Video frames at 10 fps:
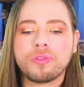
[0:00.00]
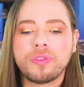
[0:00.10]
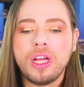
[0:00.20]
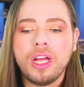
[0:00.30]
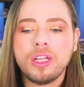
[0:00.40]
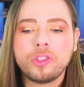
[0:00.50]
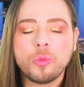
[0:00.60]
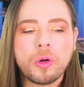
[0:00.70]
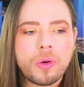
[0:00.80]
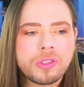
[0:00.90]
of
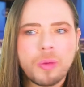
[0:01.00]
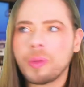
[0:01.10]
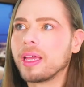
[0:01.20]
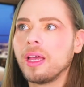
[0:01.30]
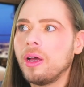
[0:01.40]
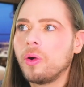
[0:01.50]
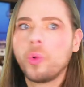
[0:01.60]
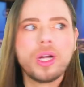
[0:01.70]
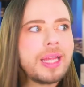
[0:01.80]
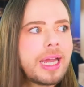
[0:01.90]
tuberose and i'd be like
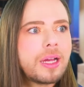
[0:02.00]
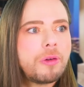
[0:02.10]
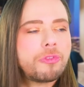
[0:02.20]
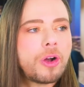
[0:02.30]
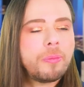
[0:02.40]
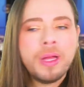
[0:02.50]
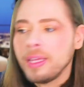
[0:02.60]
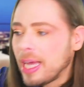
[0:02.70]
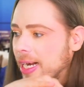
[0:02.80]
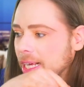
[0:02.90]
where did that come from
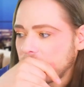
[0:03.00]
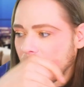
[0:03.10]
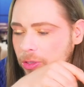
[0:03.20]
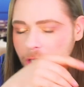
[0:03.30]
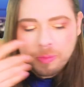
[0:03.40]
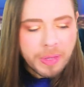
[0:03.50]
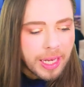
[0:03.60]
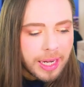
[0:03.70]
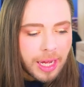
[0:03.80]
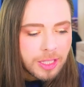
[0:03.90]
and i tried to
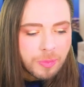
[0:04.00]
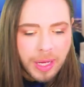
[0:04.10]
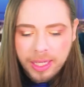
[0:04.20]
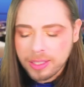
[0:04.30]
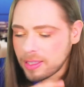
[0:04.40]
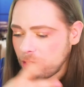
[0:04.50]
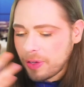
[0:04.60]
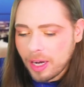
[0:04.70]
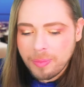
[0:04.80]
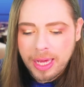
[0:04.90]
smell it i uh, smell it sniff
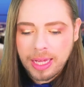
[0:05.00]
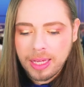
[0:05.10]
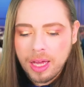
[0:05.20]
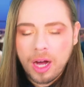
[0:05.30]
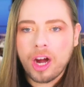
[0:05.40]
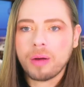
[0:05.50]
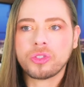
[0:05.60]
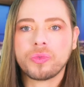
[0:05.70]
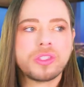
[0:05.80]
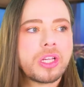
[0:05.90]
it on my
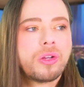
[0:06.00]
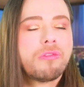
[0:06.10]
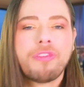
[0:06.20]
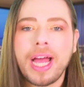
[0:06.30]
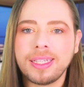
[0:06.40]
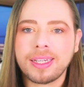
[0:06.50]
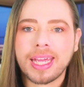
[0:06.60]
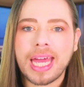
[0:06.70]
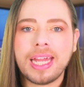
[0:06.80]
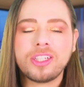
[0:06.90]
arms or wrists i couldn't find it
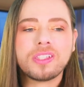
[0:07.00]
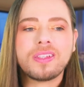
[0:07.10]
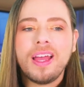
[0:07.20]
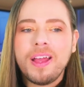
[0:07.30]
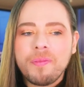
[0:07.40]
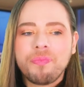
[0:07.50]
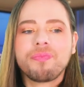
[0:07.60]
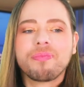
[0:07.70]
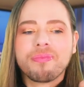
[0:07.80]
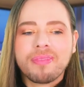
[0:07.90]
again and just
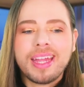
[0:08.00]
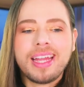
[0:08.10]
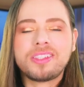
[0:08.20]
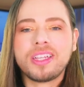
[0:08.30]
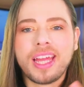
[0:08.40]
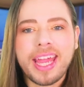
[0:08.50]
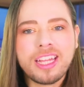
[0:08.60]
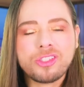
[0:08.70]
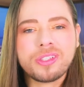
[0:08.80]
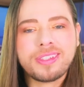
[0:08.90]
it's an
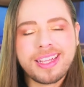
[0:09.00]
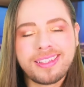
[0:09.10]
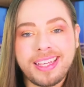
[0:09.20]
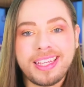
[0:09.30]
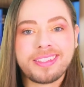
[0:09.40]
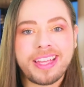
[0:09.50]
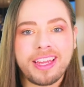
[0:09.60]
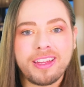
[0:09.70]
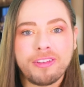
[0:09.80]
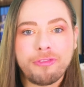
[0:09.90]
interesting
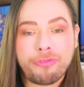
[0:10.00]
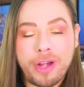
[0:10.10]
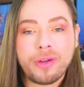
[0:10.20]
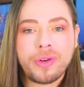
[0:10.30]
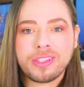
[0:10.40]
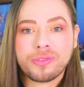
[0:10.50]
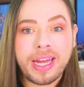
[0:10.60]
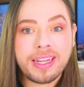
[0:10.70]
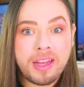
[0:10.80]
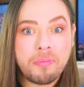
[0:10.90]
teasing fragrance
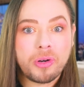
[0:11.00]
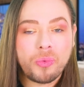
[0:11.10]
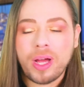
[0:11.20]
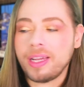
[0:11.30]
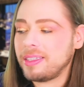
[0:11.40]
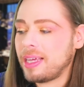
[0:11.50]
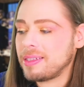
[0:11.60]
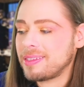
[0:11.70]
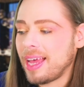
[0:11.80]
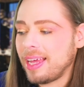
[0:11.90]
right number one
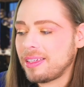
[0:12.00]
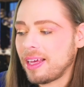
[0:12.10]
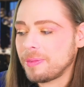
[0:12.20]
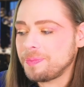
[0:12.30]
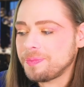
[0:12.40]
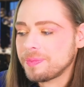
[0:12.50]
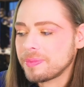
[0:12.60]
intense and um